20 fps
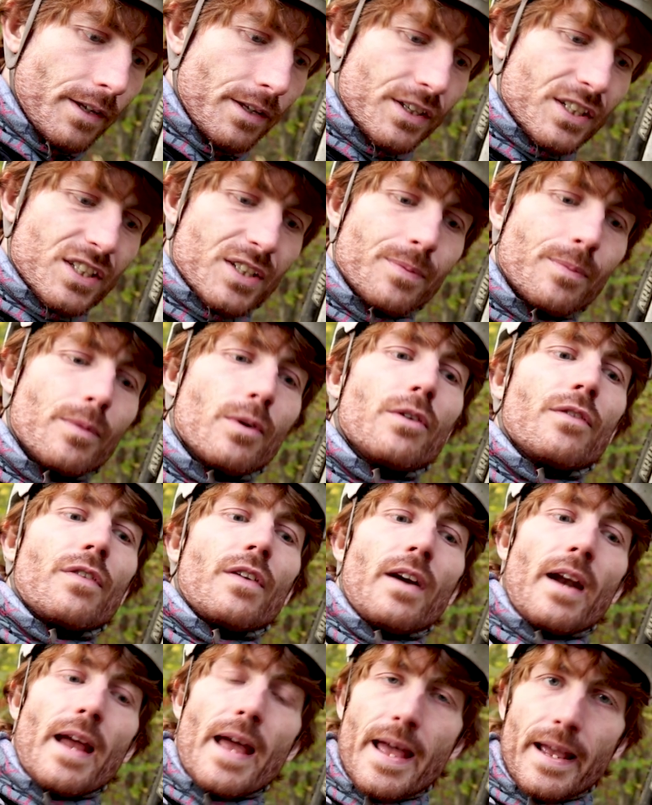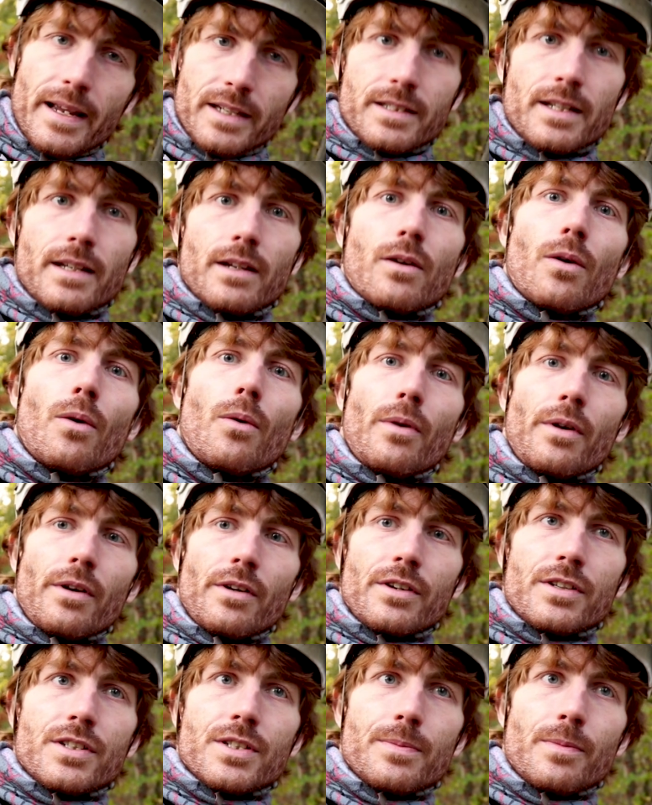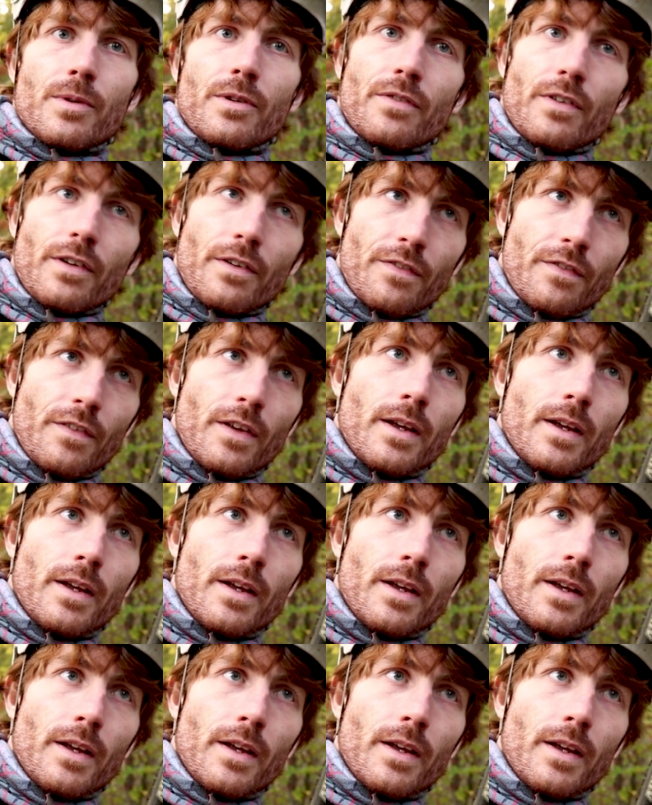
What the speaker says: smoother, exit corners smoother,